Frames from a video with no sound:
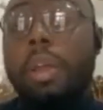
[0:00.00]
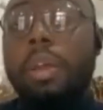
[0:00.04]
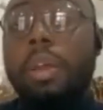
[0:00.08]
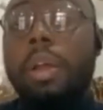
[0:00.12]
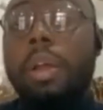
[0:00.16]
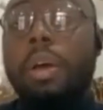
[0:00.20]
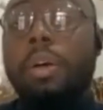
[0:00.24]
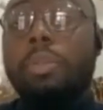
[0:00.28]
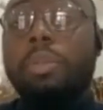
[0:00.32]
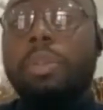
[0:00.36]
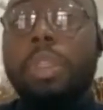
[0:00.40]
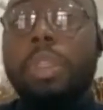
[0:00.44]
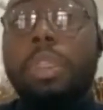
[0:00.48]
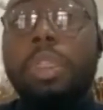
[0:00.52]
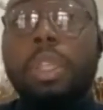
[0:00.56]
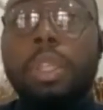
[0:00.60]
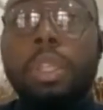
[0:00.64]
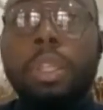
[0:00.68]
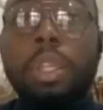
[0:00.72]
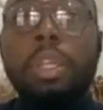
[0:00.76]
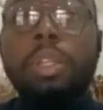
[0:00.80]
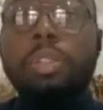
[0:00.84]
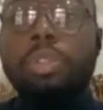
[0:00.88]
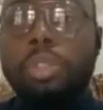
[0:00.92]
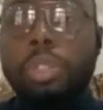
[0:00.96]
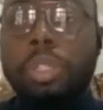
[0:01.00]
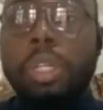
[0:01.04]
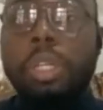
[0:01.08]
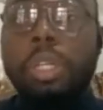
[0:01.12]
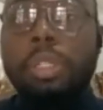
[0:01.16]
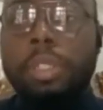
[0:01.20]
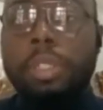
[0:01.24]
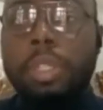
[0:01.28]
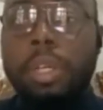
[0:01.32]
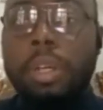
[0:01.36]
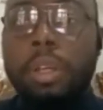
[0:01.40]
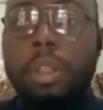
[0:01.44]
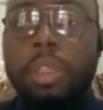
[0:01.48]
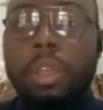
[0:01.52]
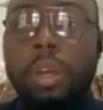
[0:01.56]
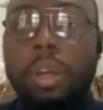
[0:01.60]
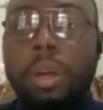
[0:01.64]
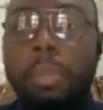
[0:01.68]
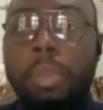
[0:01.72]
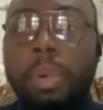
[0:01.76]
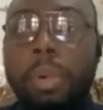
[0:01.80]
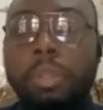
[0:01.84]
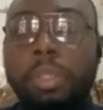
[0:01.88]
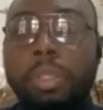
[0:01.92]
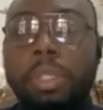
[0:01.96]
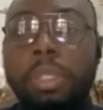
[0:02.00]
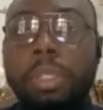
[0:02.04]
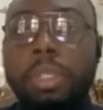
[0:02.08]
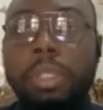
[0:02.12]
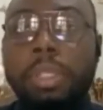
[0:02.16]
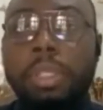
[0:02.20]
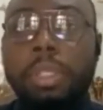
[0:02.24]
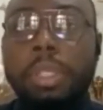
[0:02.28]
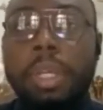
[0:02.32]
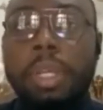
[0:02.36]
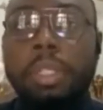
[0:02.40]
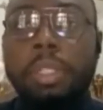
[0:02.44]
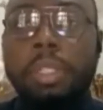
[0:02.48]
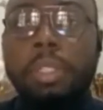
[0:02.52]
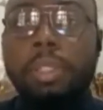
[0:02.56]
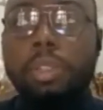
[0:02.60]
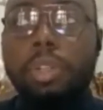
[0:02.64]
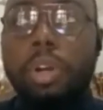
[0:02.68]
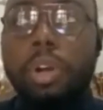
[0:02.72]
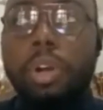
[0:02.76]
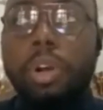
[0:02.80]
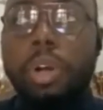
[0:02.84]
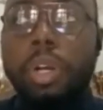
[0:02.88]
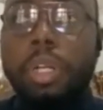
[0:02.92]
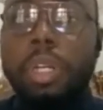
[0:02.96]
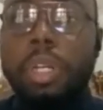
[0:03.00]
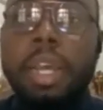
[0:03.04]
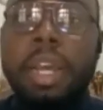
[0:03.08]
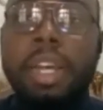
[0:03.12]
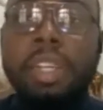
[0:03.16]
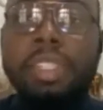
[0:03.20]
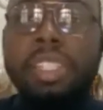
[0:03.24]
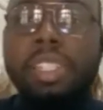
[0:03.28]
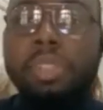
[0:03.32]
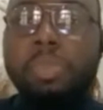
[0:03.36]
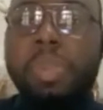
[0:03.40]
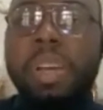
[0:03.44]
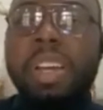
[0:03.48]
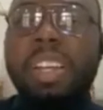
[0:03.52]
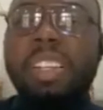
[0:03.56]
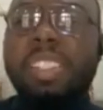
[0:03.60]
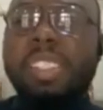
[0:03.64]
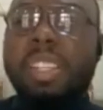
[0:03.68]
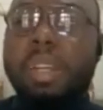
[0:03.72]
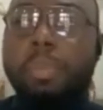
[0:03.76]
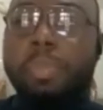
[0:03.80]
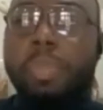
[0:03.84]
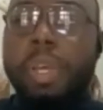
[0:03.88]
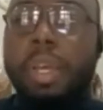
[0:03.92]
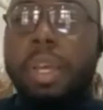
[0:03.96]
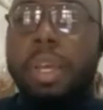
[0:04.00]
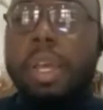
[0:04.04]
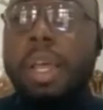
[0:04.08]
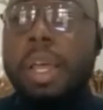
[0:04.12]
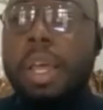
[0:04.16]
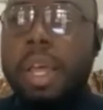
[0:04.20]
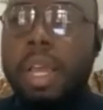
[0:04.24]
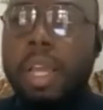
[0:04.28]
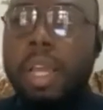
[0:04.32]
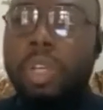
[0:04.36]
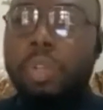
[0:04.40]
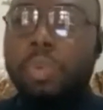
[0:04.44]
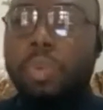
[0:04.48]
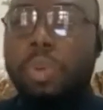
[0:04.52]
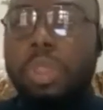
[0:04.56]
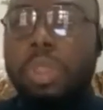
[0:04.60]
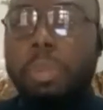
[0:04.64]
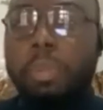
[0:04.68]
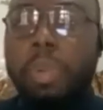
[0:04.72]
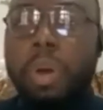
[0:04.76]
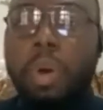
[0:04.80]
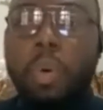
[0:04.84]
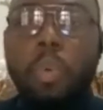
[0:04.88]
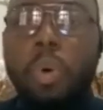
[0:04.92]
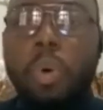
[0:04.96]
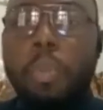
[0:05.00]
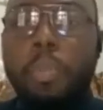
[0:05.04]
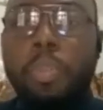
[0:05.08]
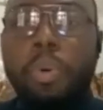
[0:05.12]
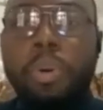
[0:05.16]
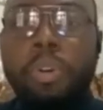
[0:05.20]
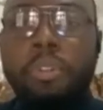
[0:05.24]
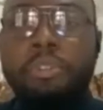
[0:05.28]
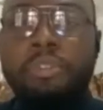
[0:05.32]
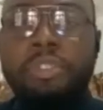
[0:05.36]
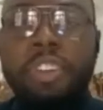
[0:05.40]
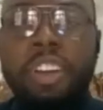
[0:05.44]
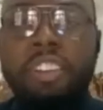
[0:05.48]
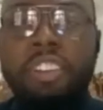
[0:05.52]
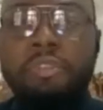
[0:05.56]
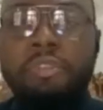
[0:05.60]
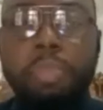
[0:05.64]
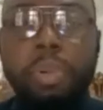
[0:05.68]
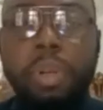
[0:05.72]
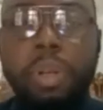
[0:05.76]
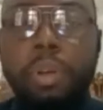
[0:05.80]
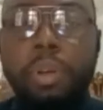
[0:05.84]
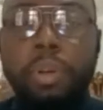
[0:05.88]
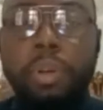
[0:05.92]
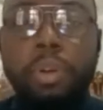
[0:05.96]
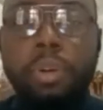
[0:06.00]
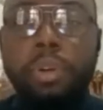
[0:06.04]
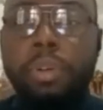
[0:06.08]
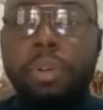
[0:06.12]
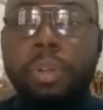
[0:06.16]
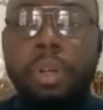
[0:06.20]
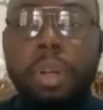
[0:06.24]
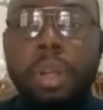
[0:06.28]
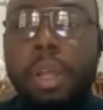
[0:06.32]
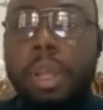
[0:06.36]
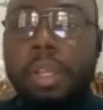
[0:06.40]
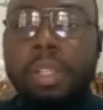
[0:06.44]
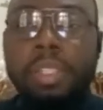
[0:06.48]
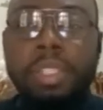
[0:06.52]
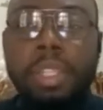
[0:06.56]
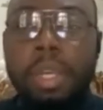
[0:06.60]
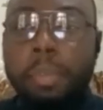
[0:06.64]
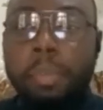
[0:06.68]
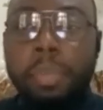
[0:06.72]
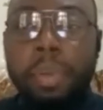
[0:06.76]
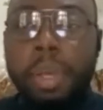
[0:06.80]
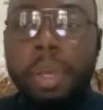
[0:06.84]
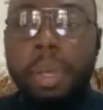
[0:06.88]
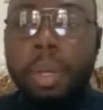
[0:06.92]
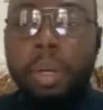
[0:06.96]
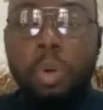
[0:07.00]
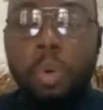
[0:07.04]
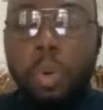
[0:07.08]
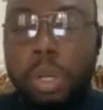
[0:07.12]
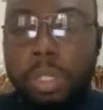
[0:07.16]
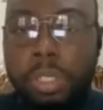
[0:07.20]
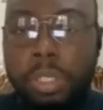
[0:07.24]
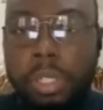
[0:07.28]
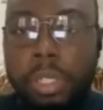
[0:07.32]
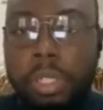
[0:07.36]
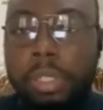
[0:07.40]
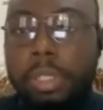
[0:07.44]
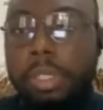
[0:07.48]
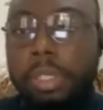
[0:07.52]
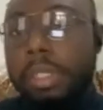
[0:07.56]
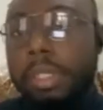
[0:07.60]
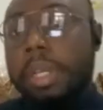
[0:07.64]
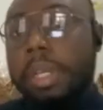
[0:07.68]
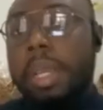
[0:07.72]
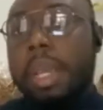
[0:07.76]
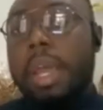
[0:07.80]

Now, the interesting thing about it is that currently Access Bank Zambia is worth about 1.5 billion Zambian kwachas.